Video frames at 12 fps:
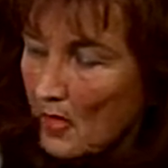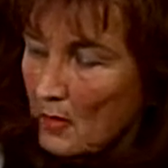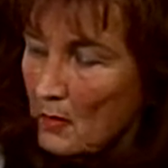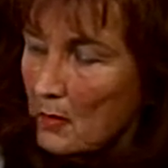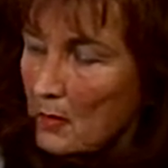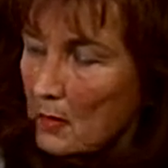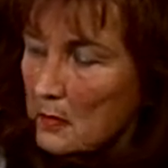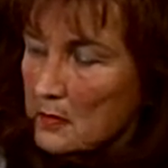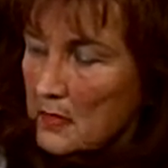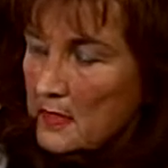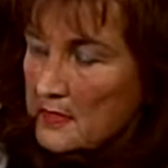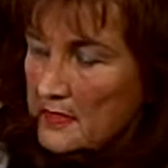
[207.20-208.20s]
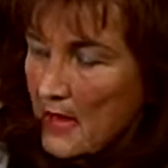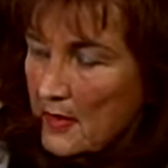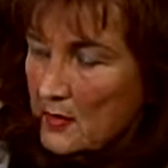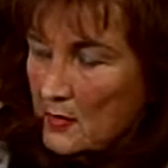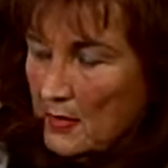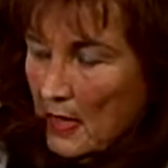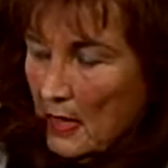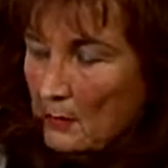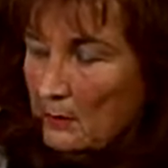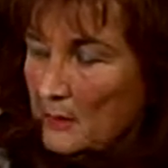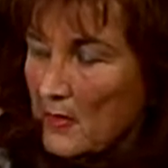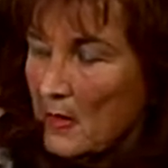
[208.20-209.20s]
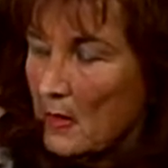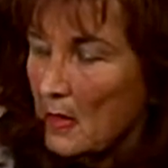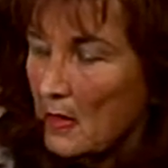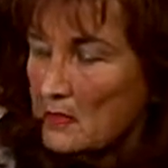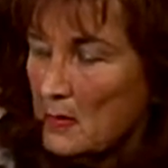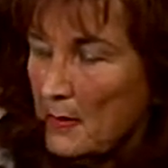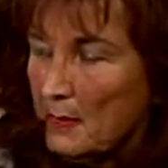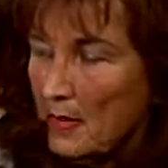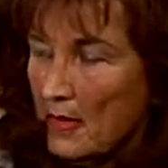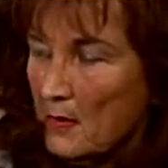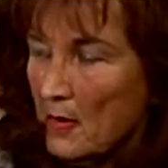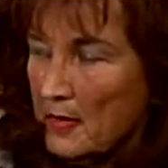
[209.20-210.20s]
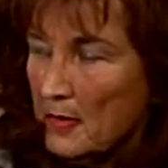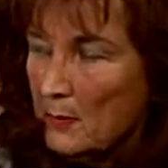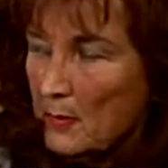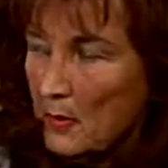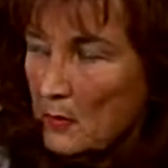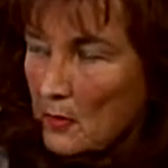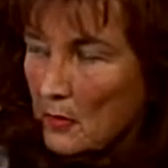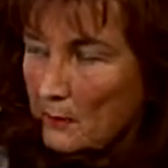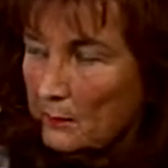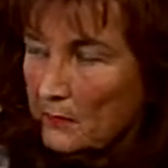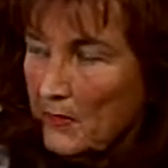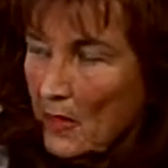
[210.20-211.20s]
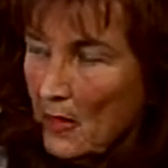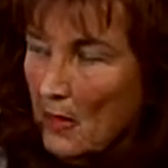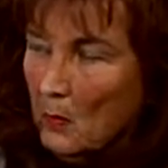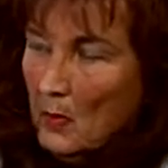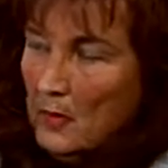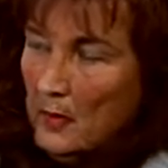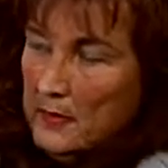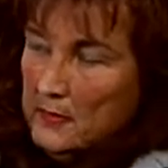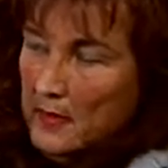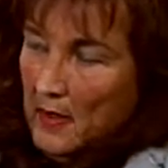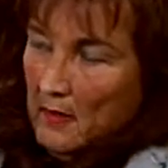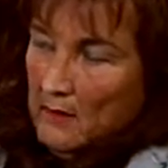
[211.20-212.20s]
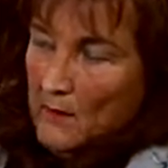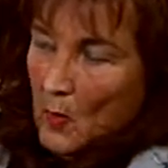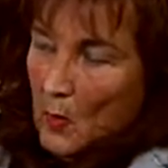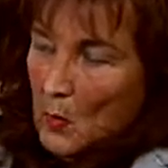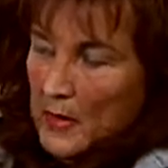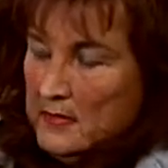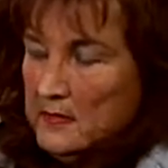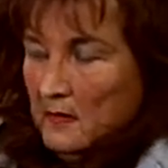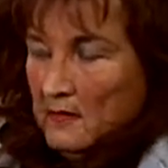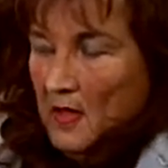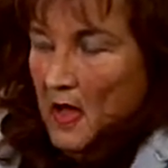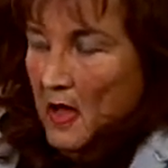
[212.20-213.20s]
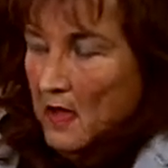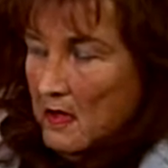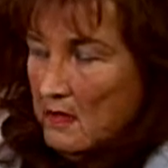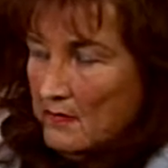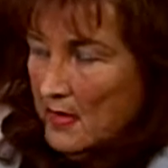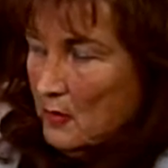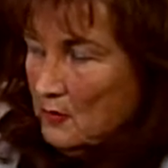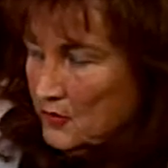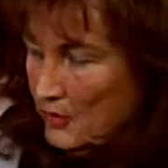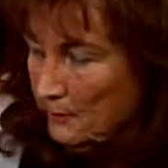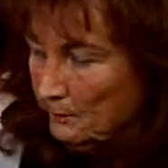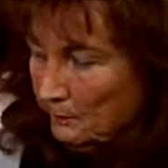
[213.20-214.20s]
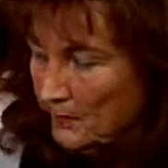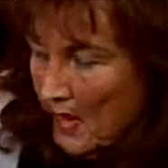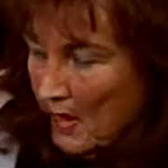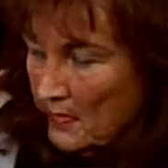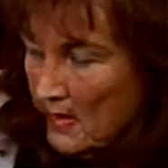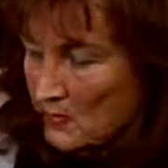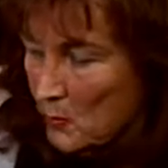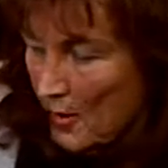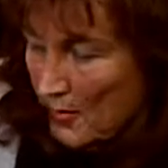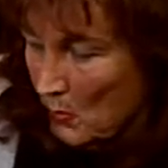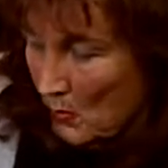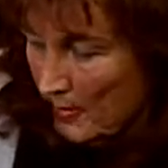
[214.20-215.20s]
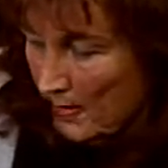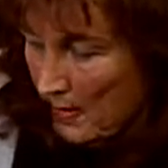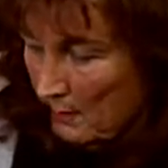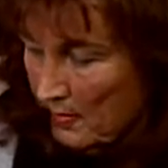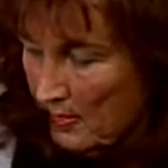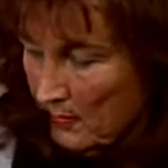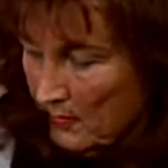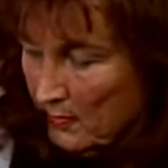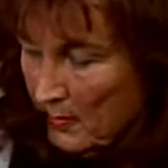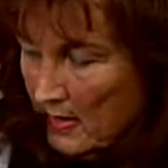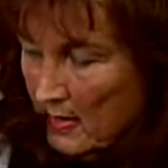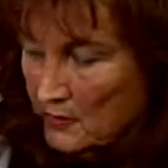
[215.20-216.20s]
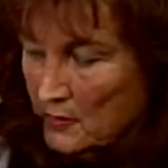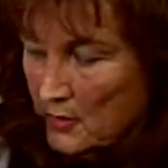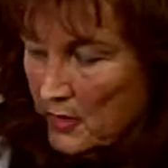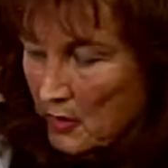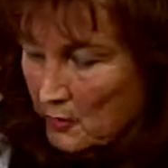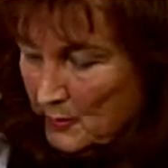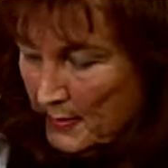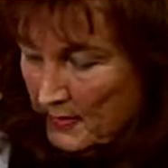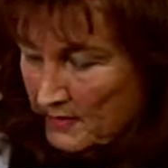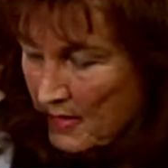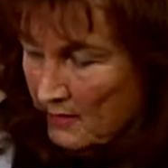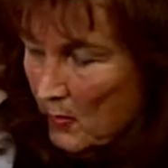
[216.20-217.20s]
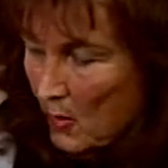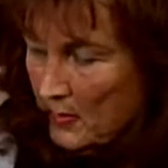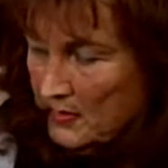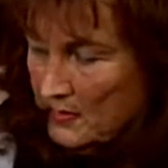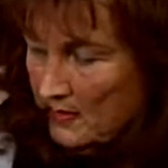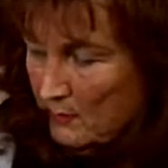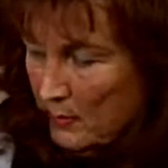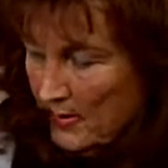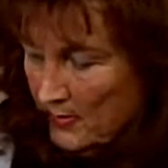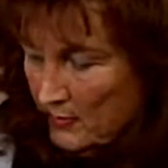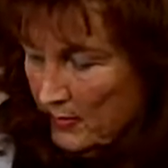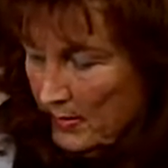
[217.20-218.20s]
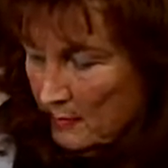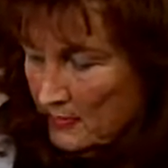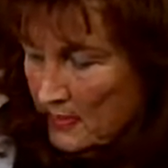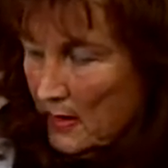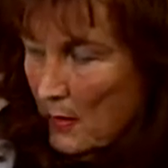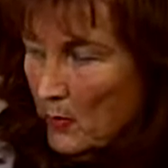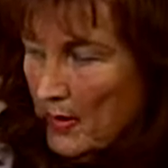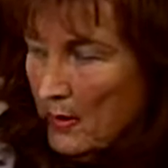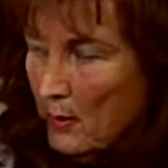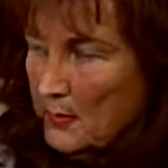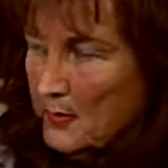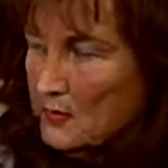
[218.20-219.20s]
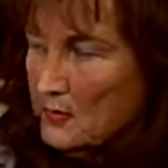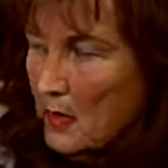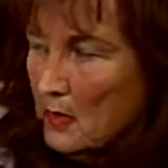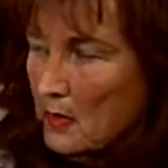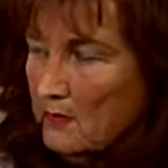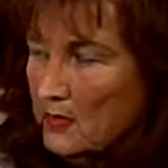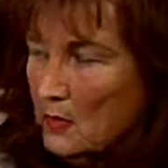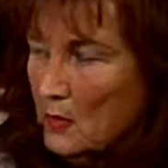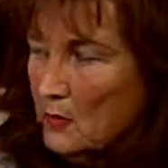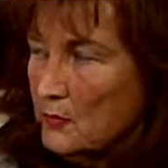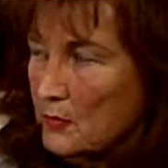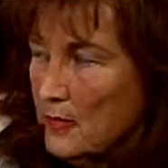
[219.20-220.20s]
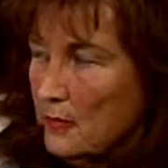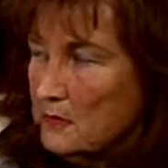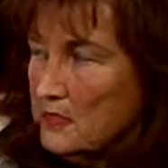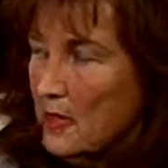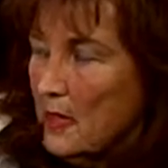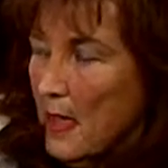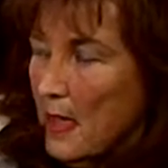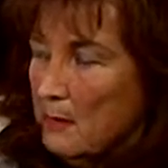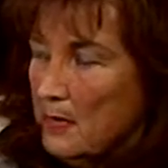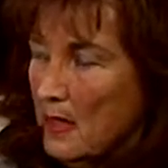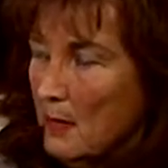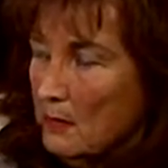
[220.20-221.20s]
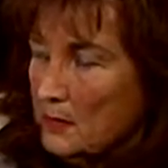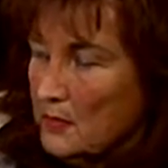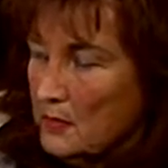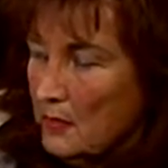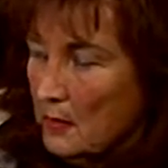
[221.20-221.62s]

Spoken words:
You're going to learn to design your game. It's going to be played on a computer, and we're going to have 4 weeks of live coaching. And that's why you want to come play with me as your coach, because I've always lived my dreams, and I want to help you start living your dreams and be able to